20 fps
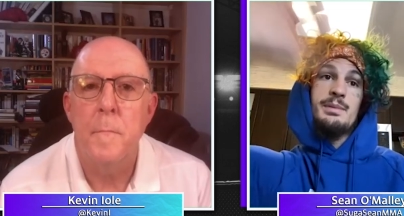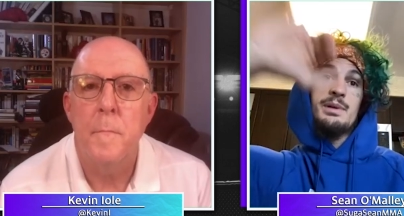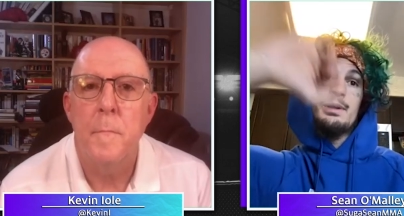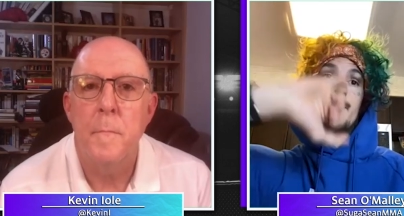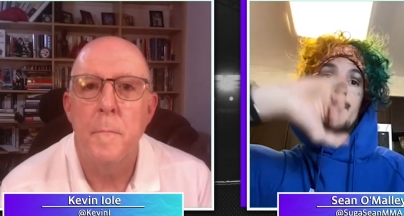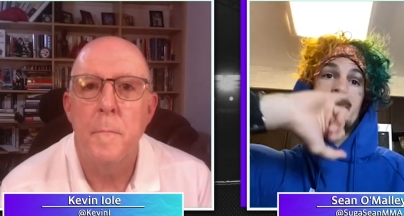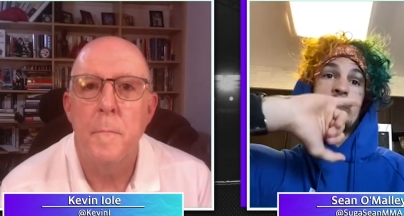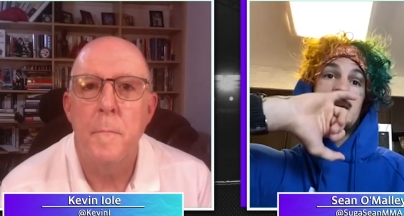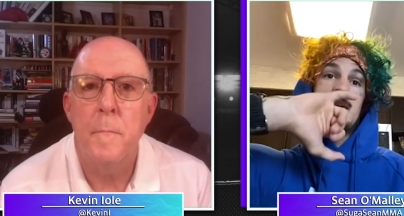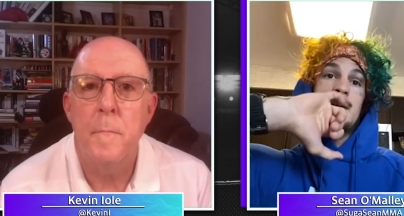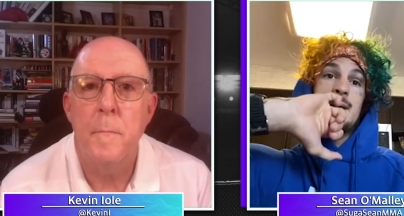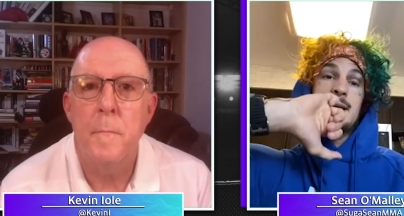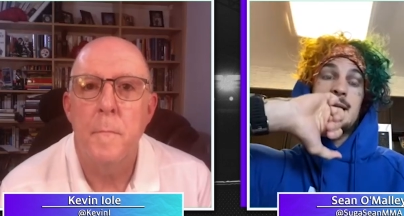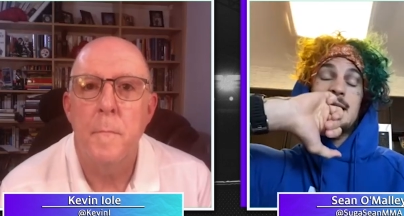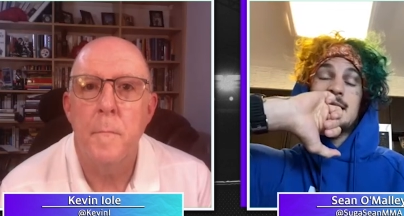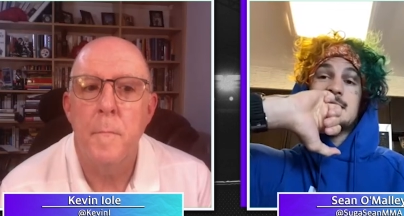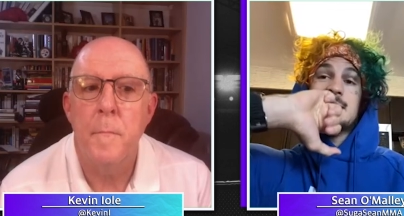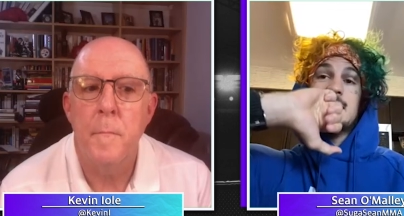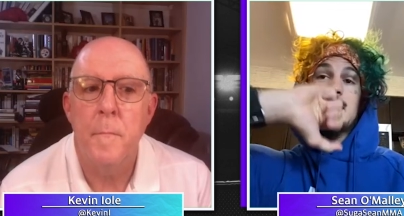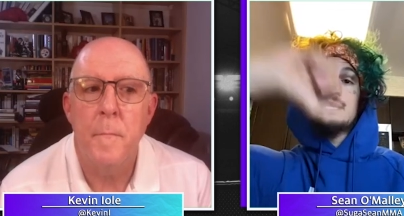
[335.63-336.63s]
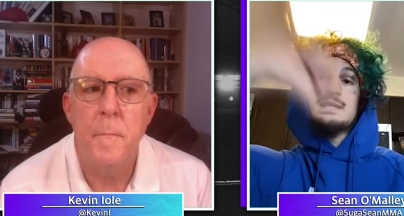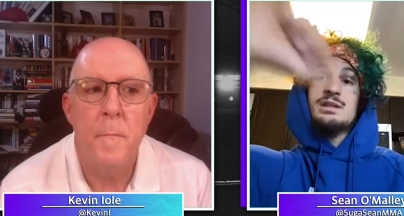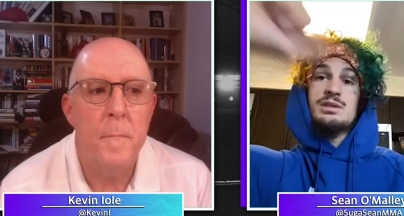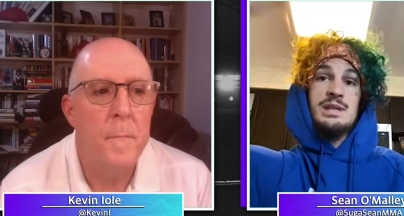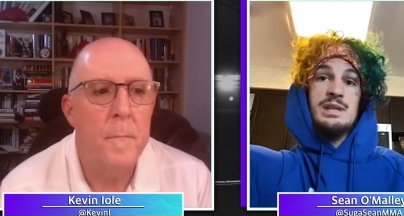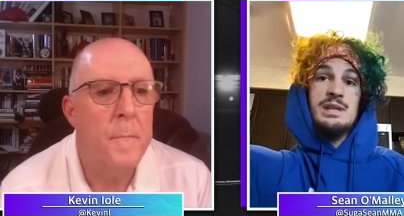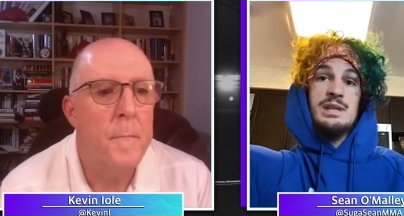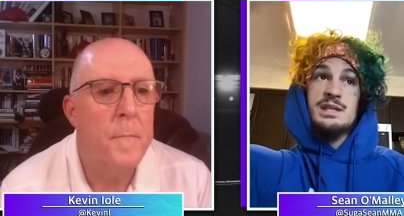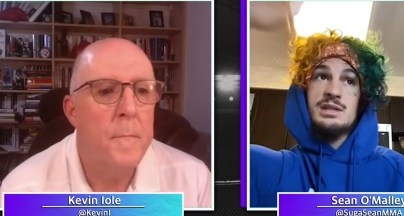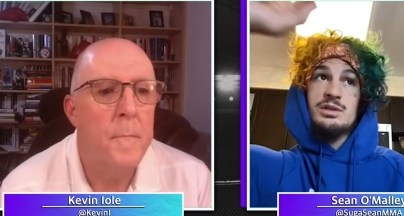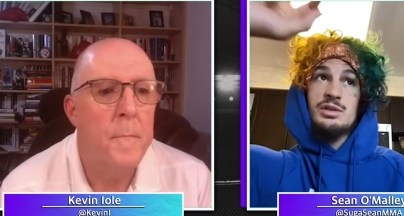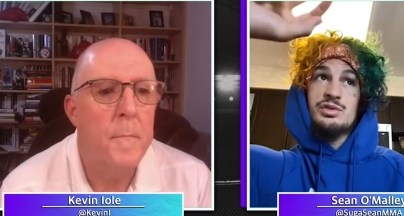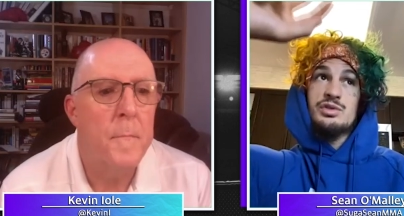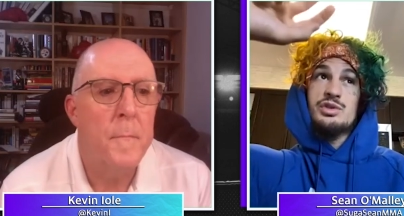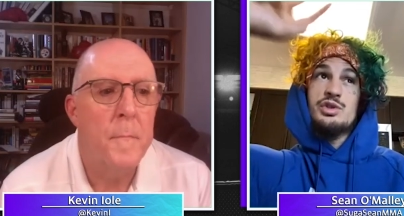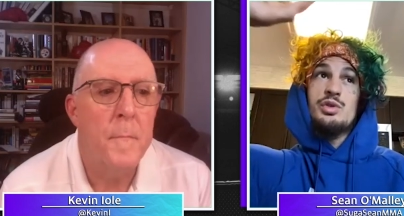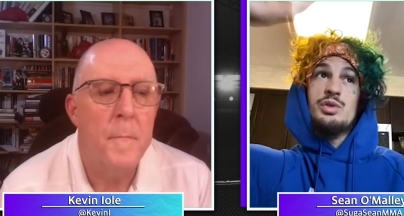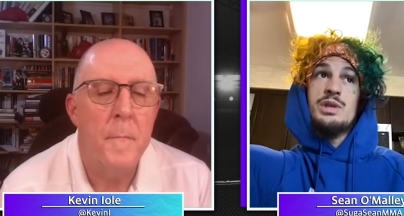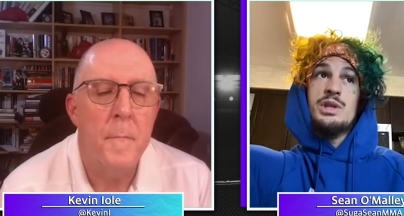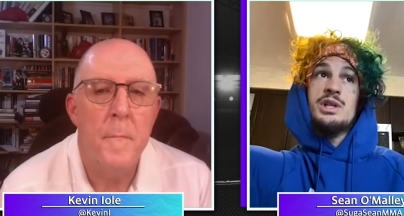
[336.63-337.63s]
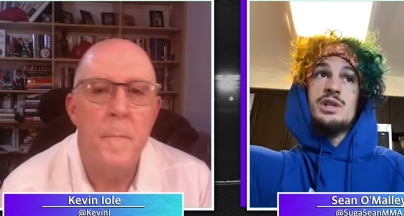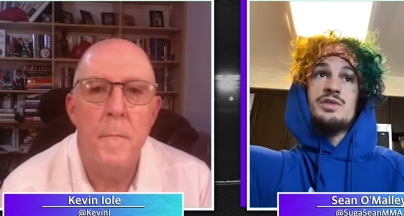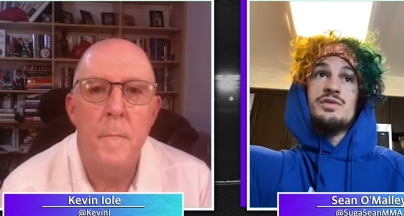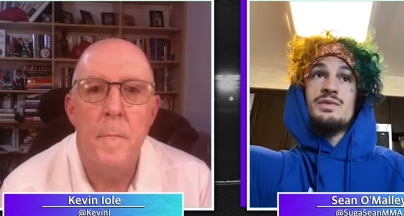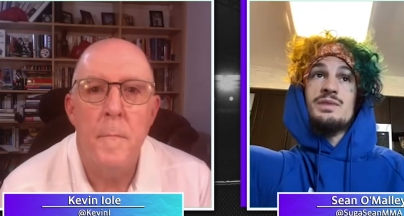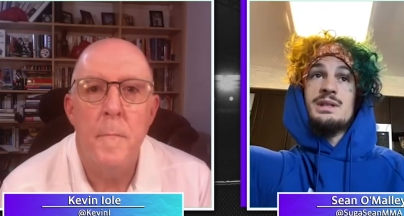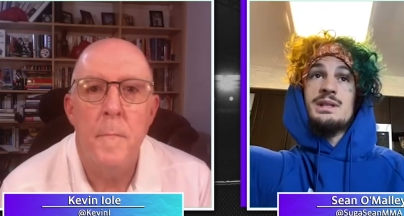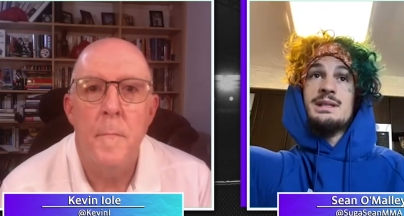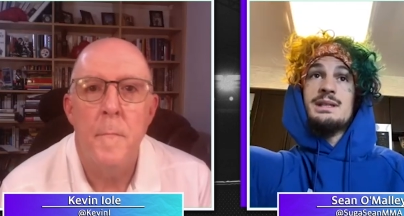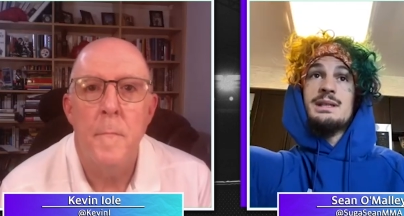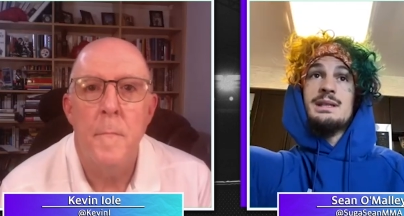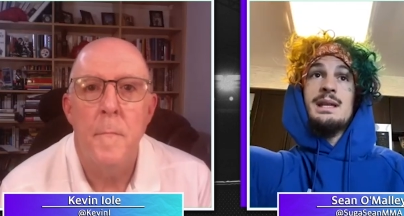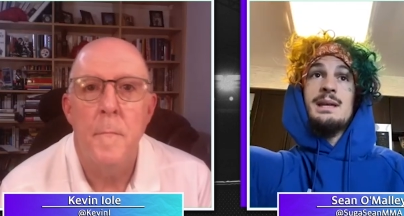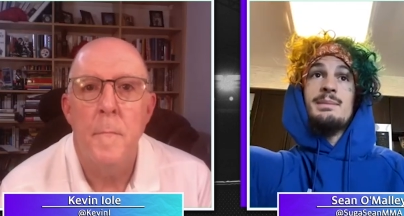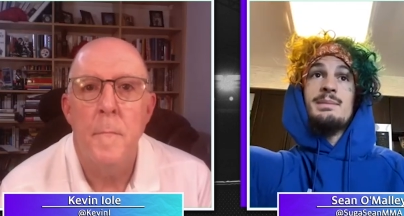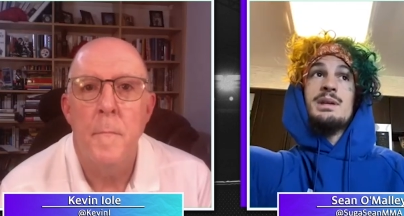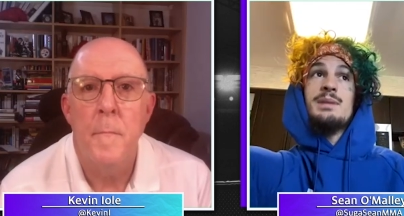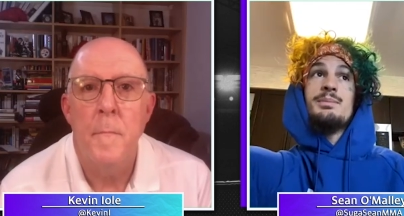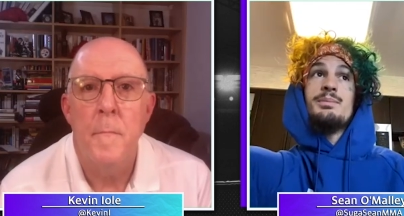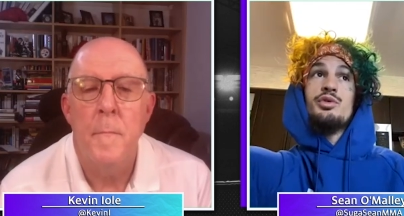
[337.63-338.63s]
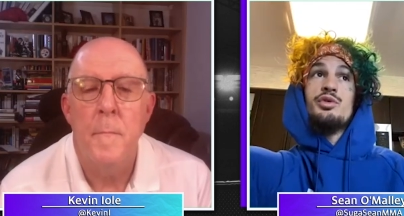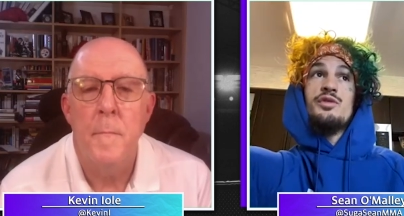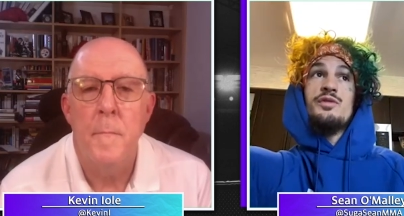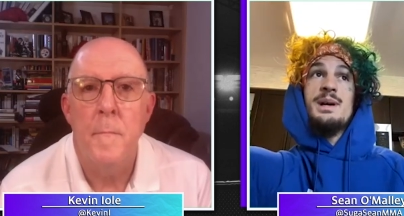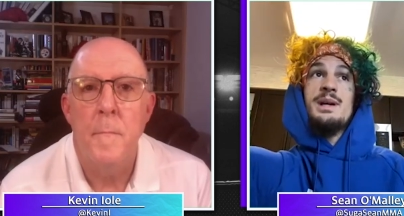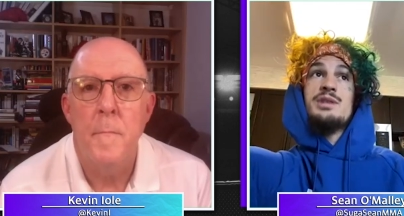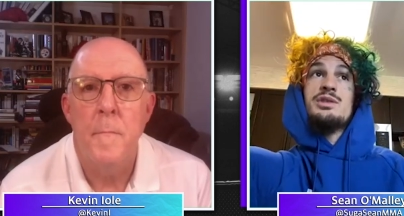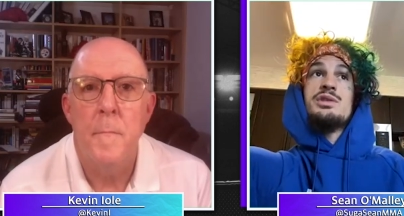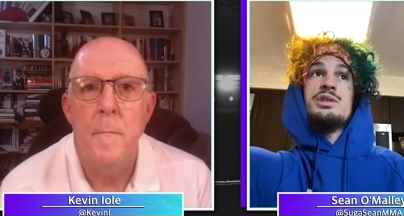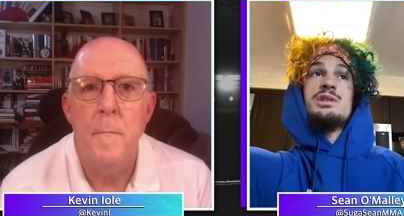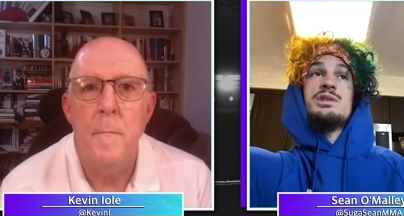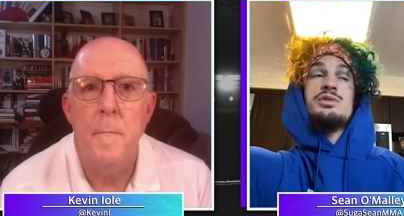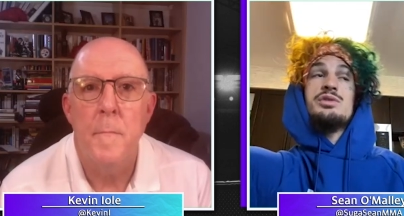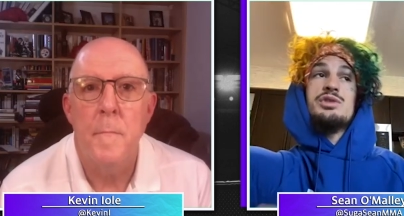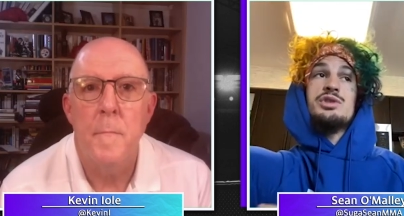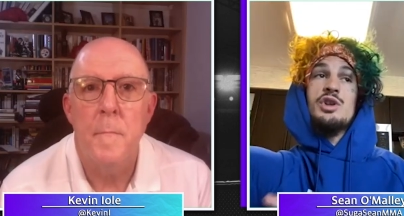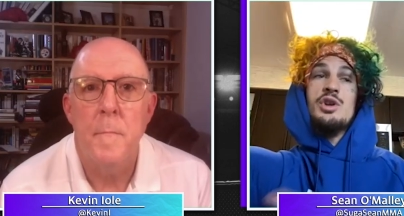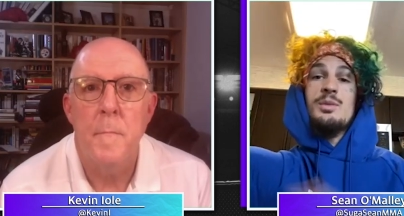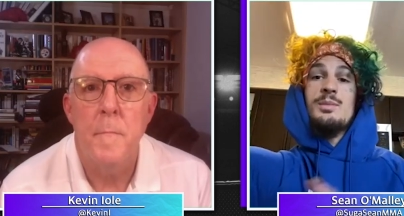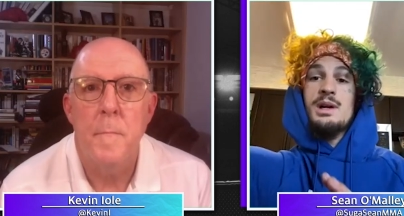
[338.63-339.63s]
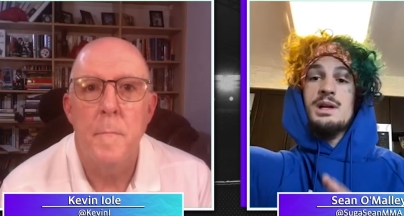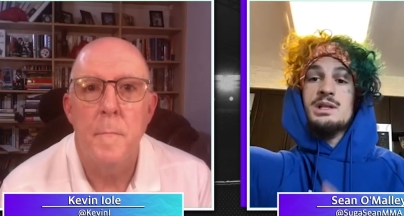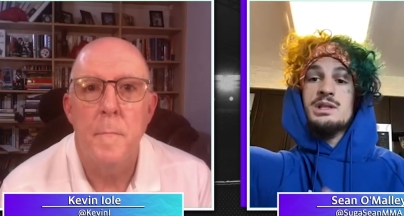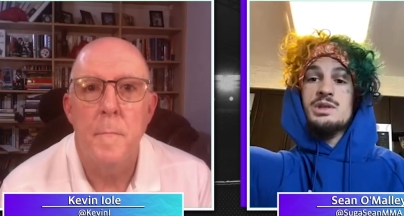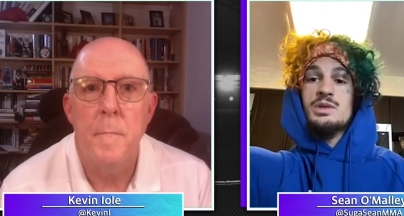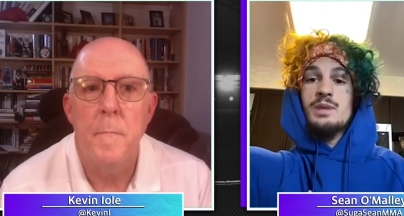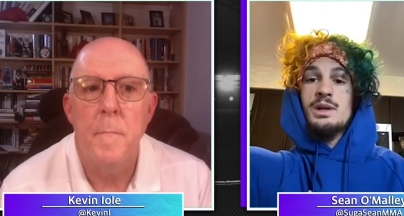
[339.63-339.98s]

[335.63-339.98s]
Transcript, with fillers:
Speaker 1: But yeah, it's nice. Those 2 years really let me improve my jiu-jitsu so much,